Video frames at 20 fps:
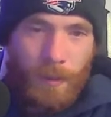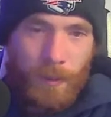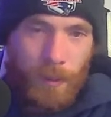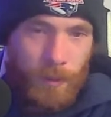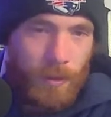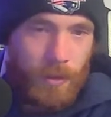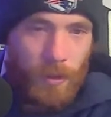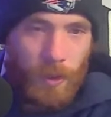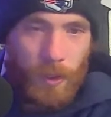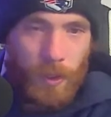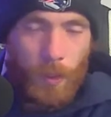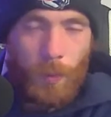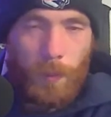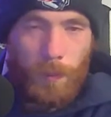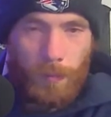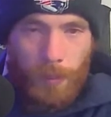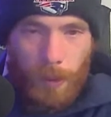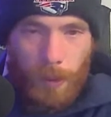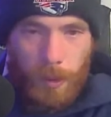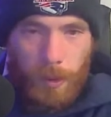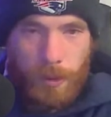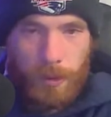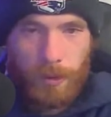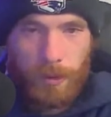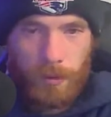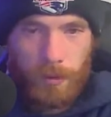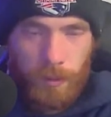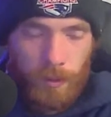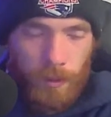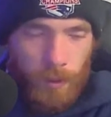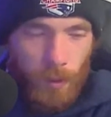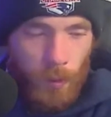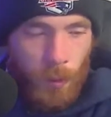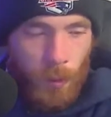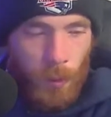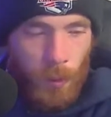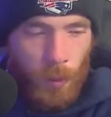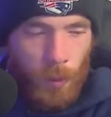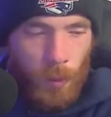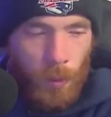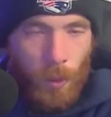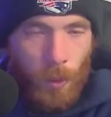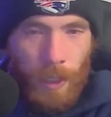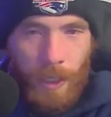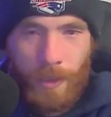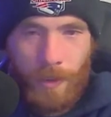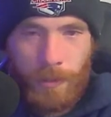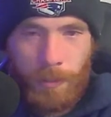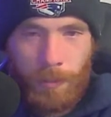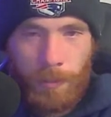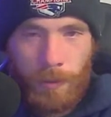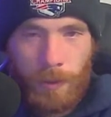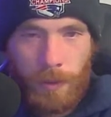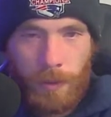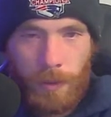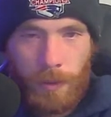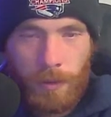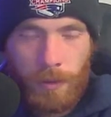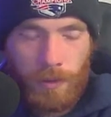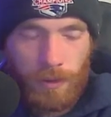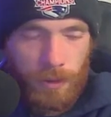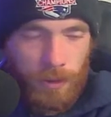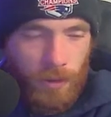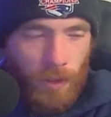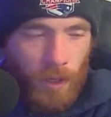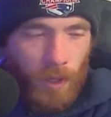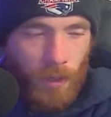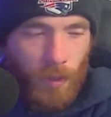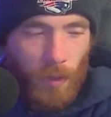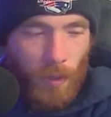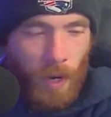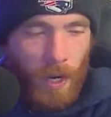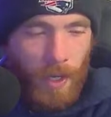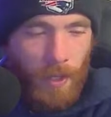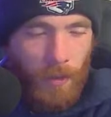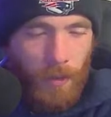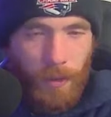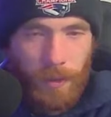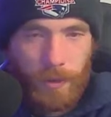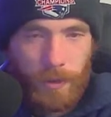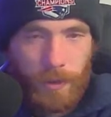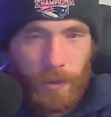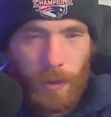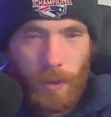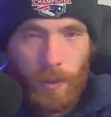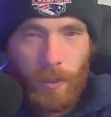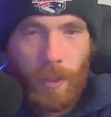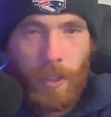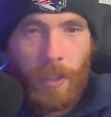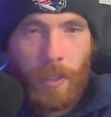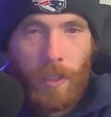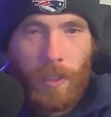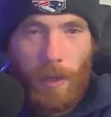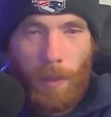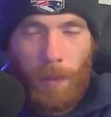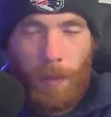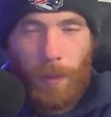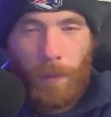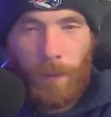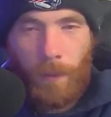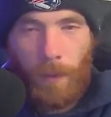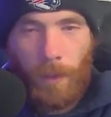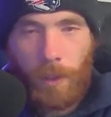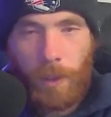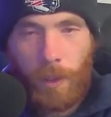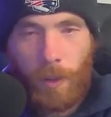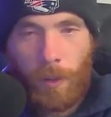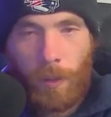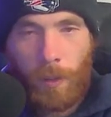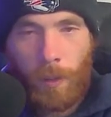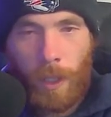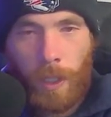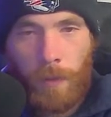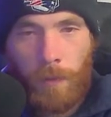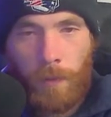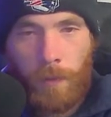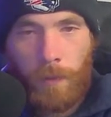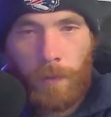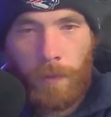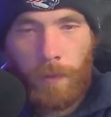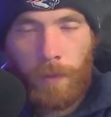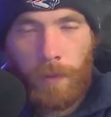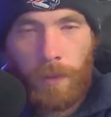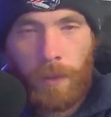what are you just like, you a bitch, you a whole ass bitch, just all quietly and shit. I'm gonna fuck your wife.